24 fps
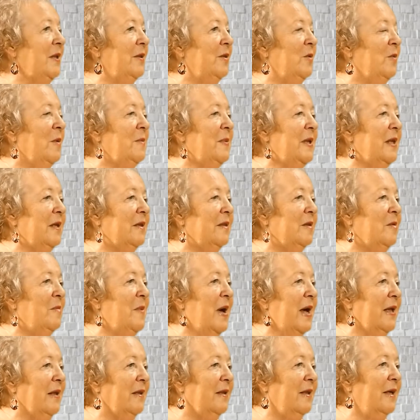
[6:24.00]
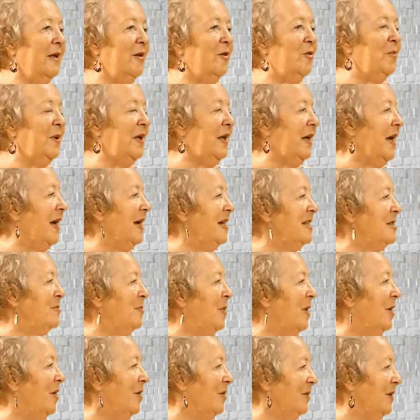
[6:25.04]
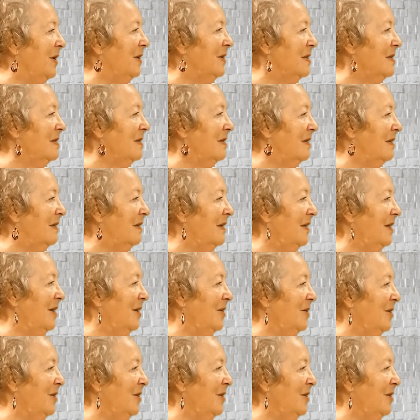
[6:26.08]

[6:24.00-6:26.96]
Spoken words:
women and the men, they could be case partners. You know,